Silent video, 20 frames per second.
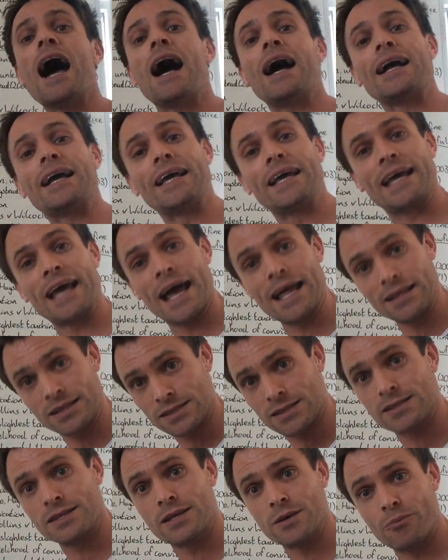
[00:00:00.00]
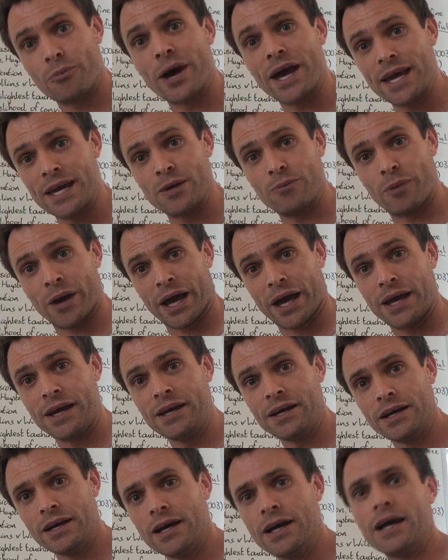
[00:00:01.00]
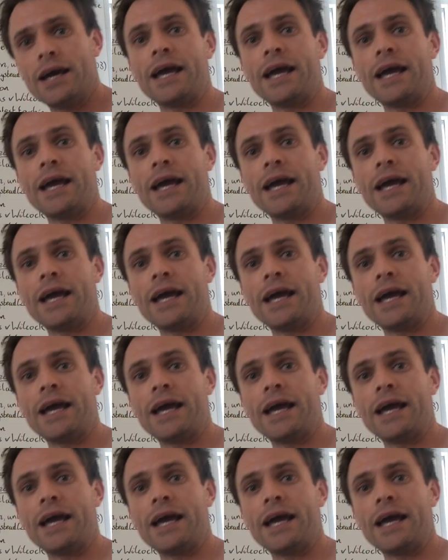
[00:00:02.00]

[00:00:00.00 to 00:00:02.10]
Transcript: against the baby,